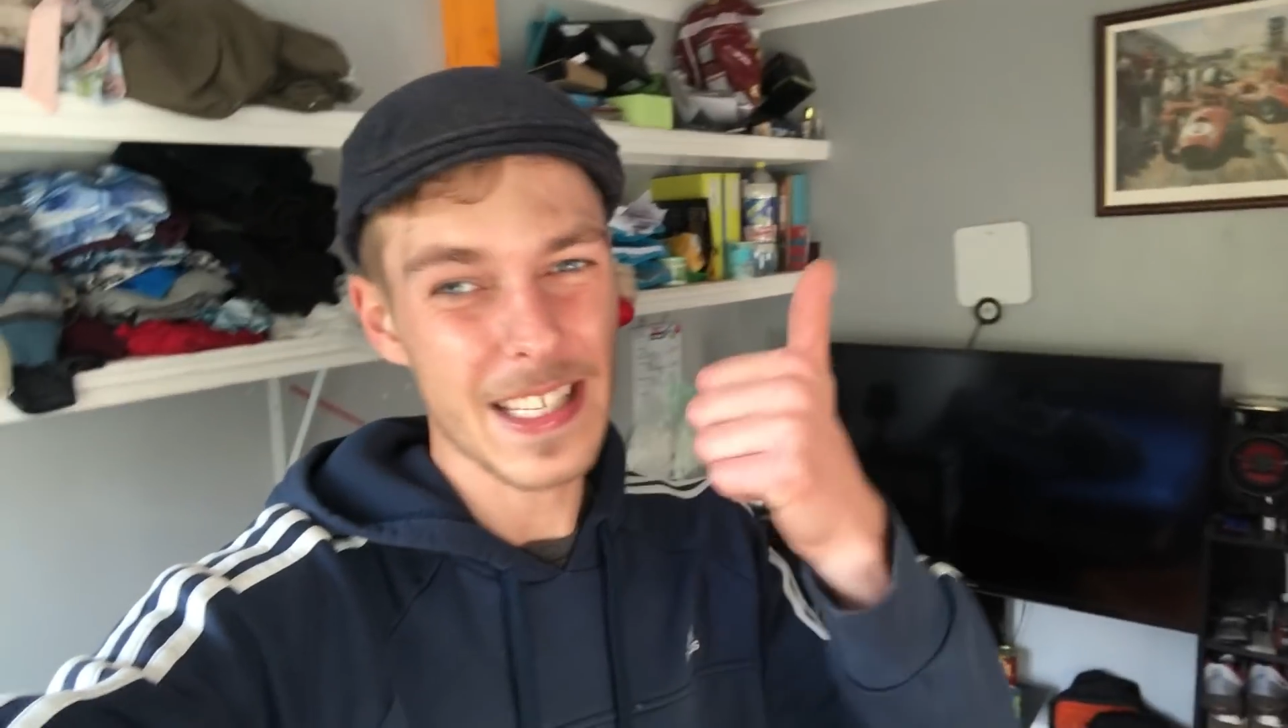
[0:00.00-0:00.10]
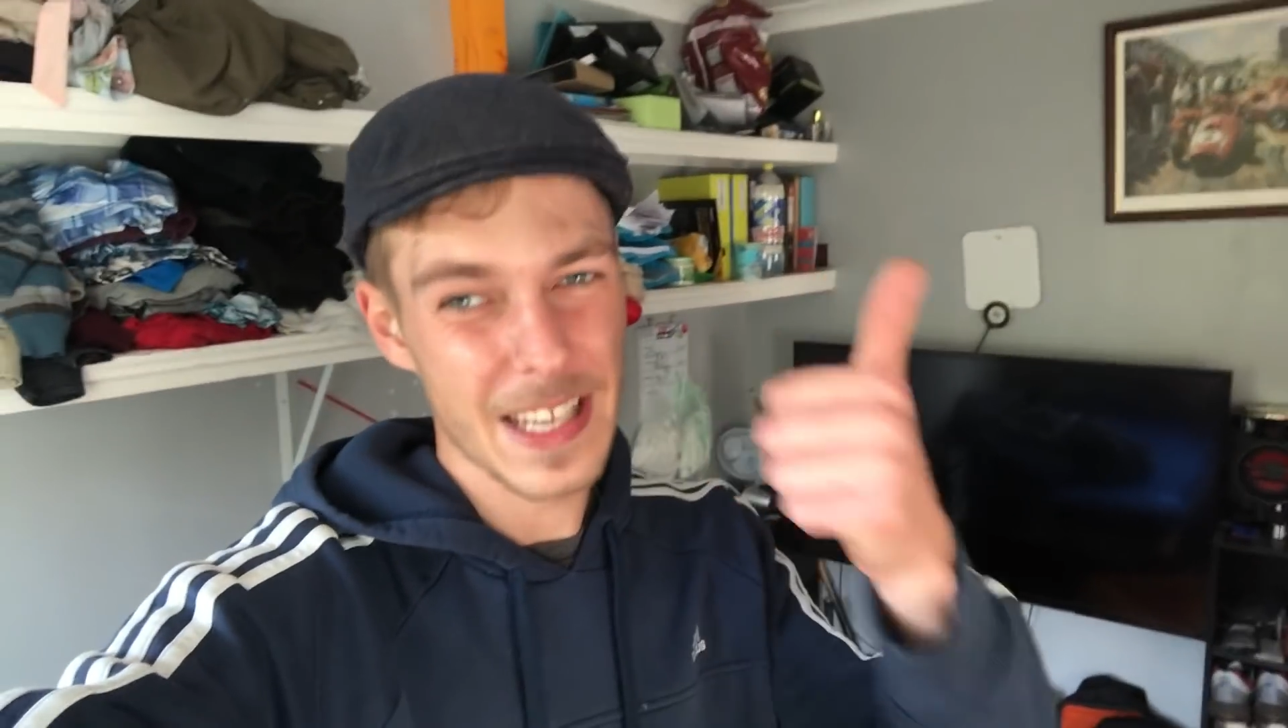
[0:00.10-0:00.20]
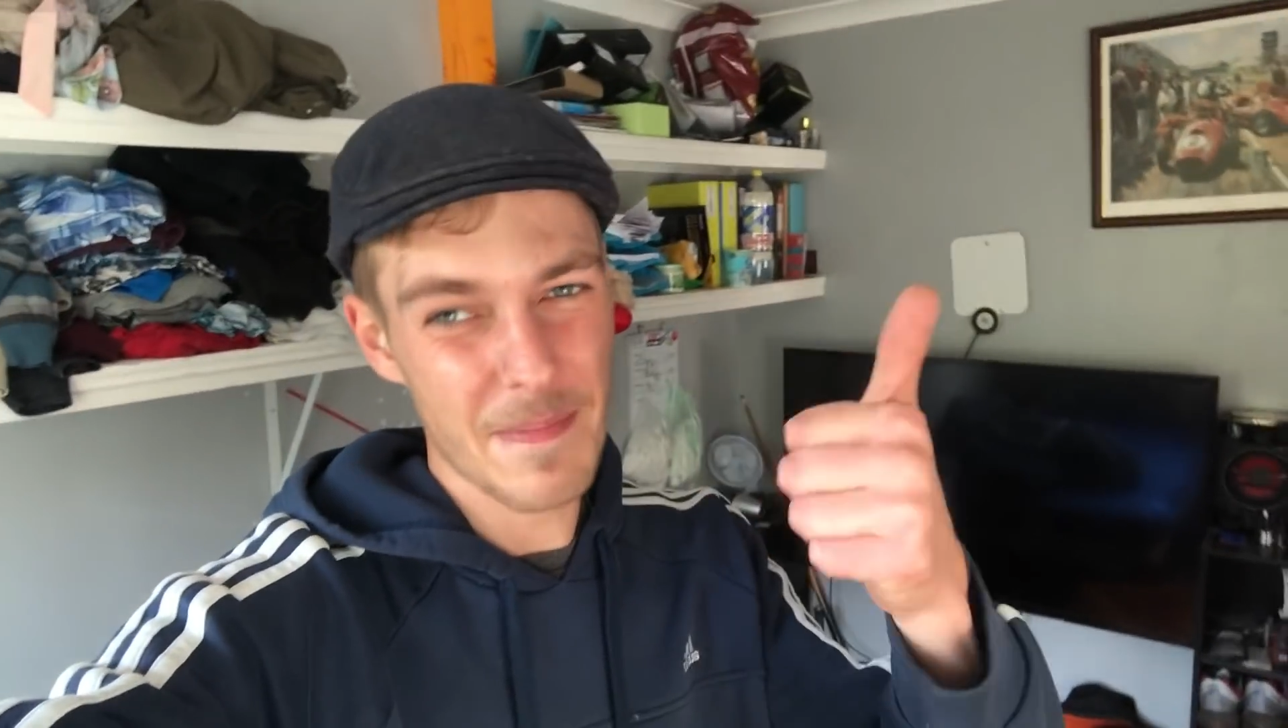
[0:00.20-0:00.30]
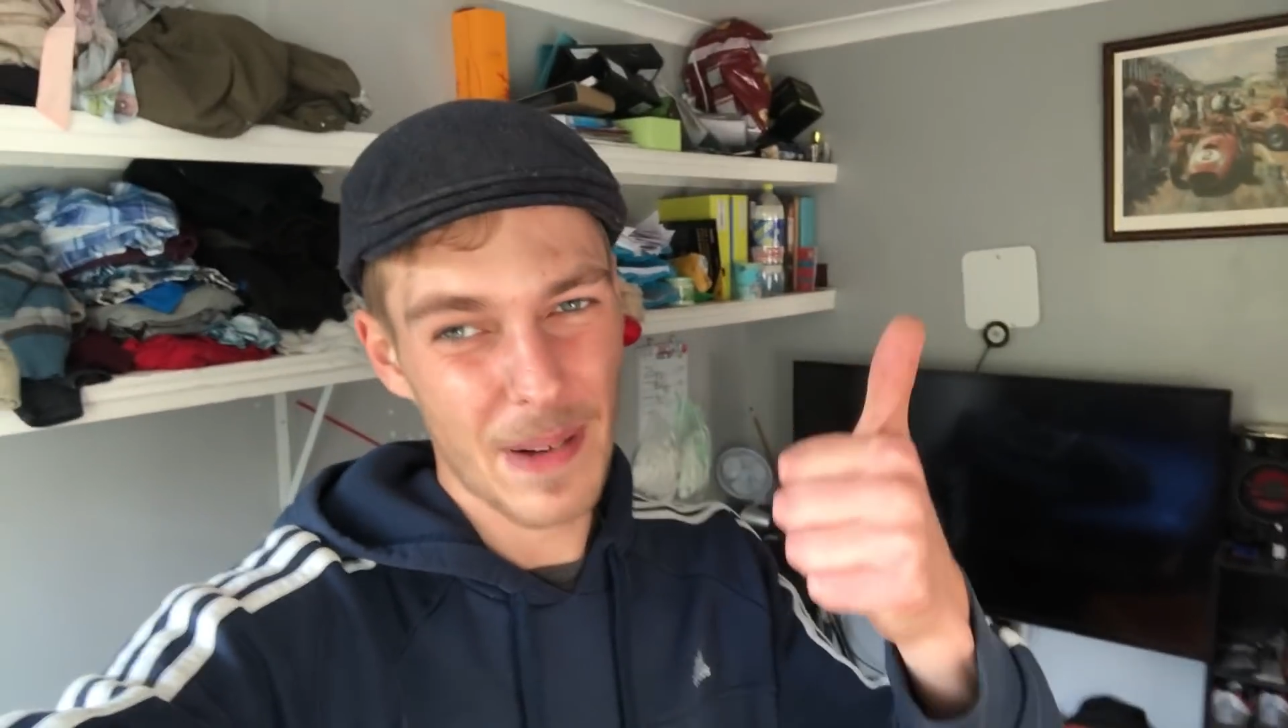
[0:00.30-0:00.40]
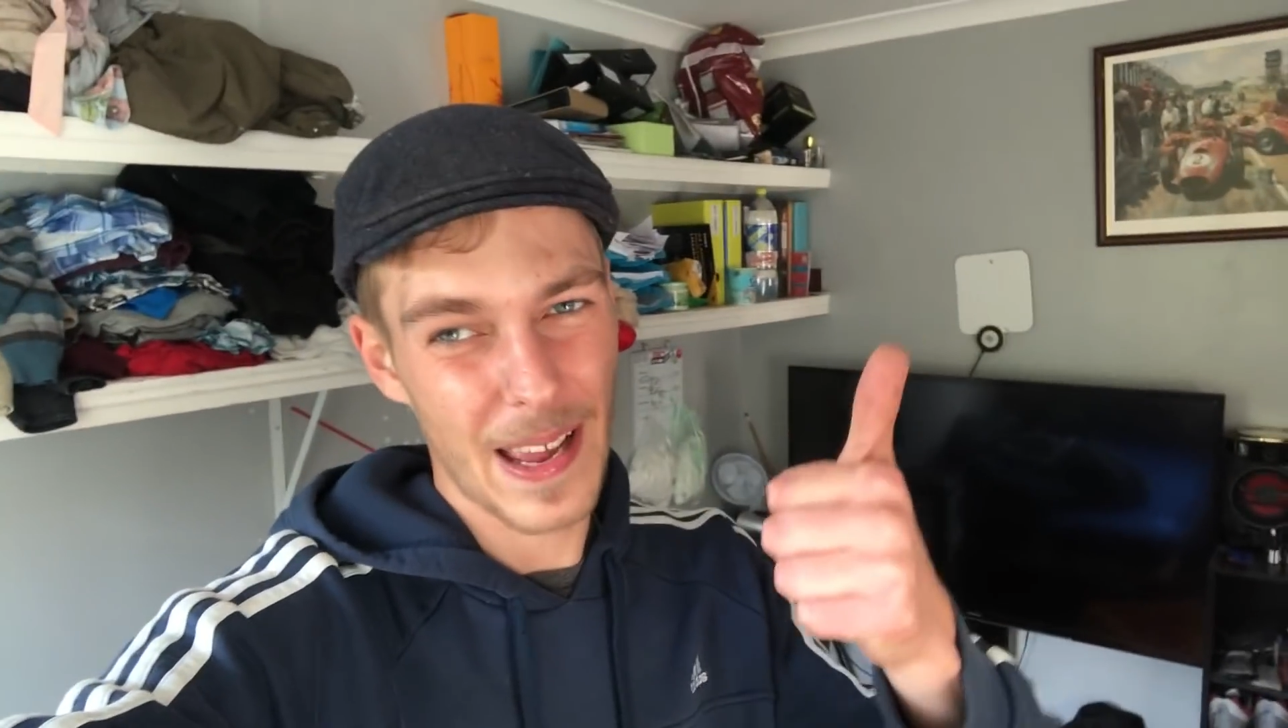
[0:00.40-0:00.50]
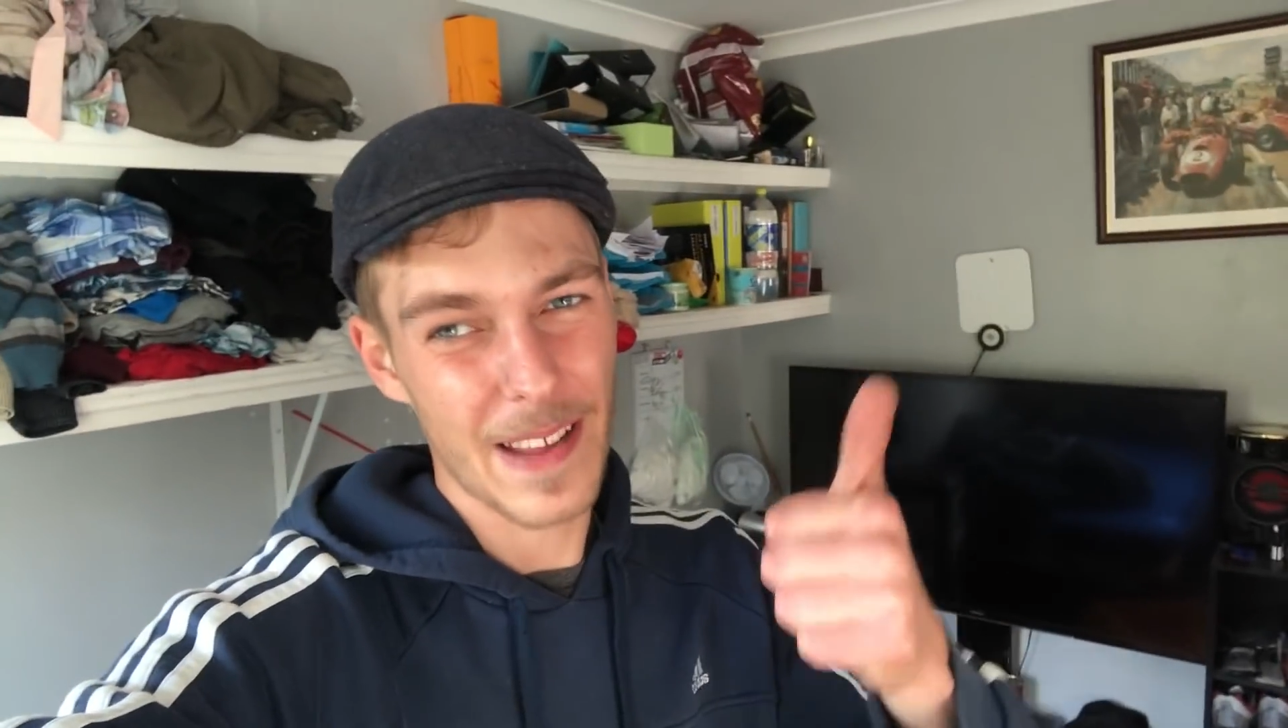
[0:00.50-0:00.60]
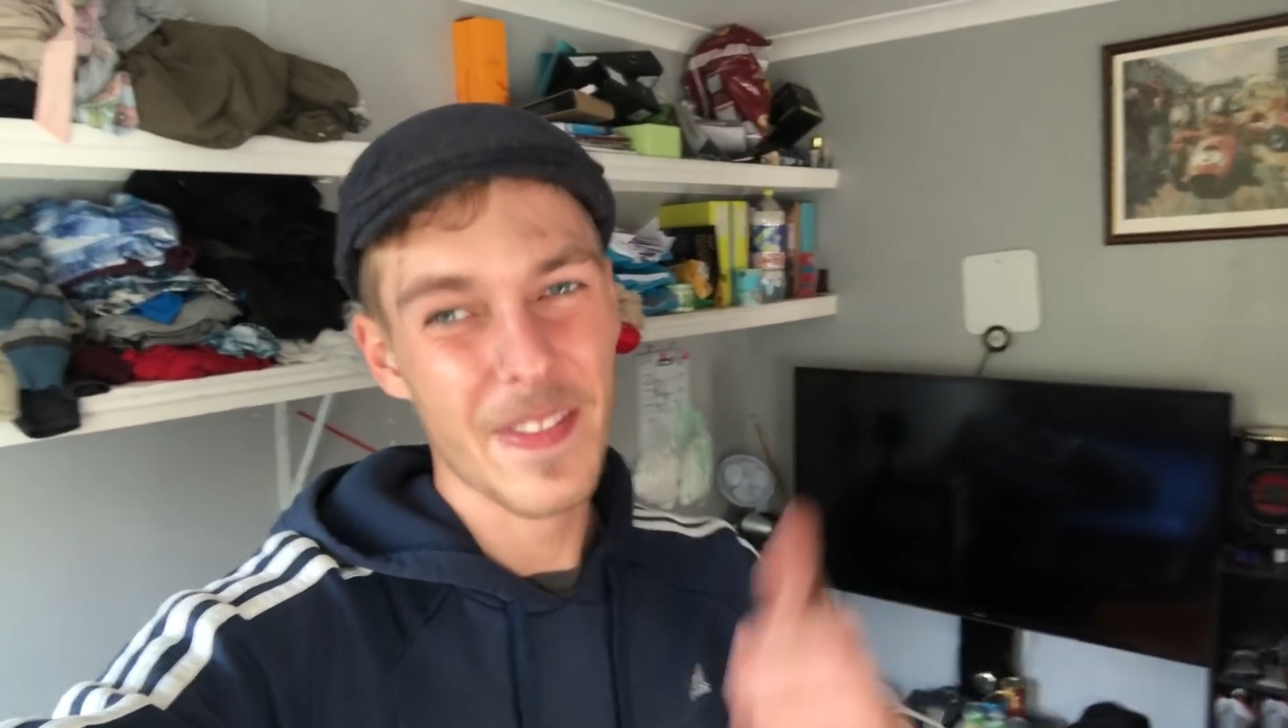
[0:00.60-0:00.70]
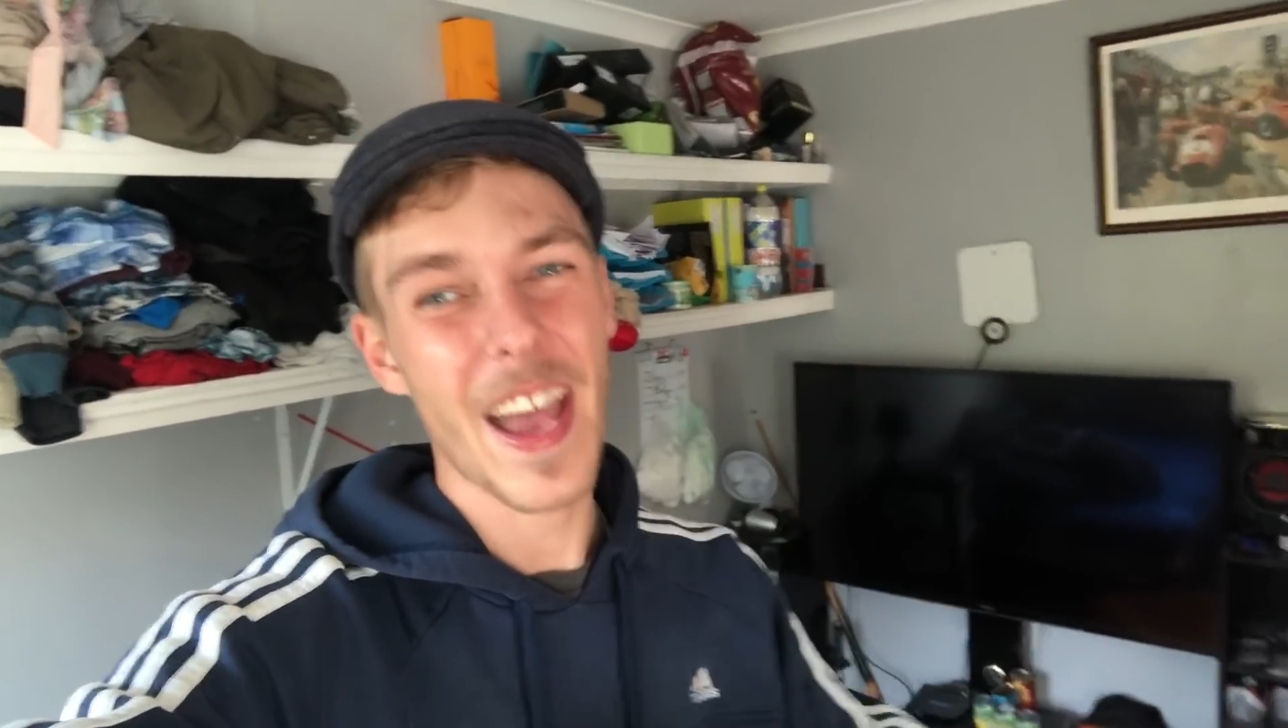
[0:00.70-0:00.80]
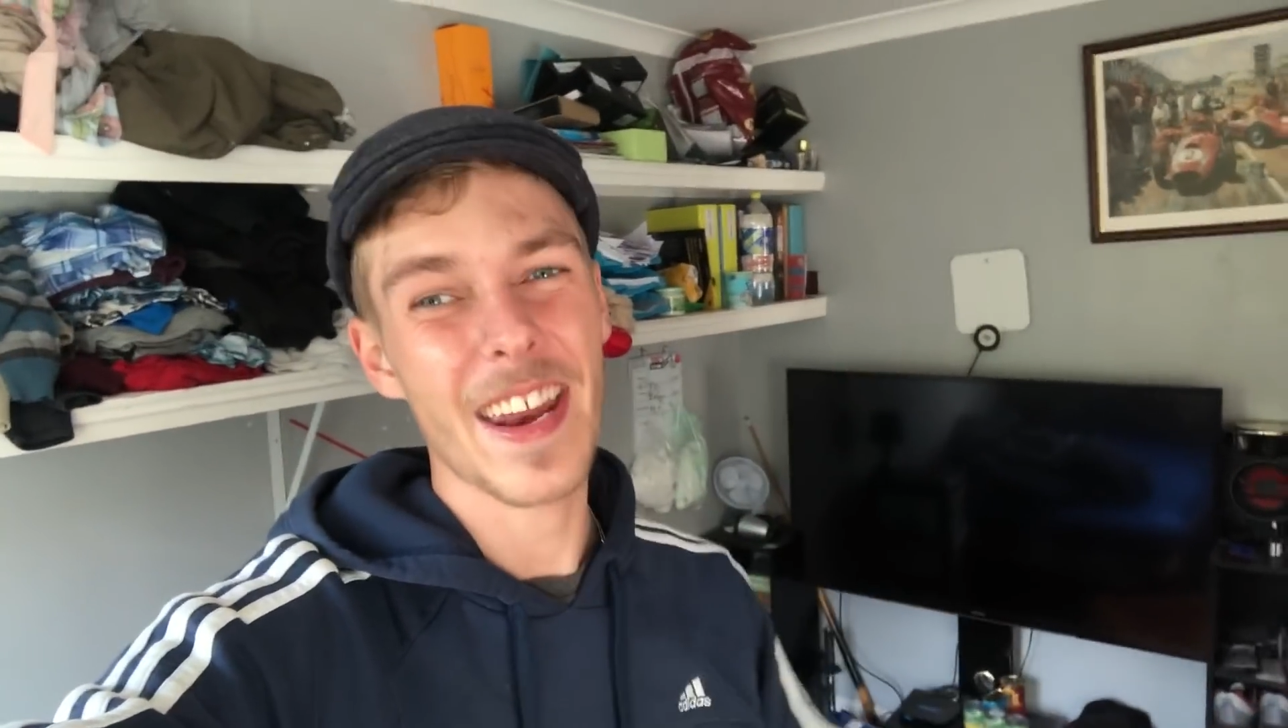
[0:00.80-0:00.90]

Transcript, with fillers: is complete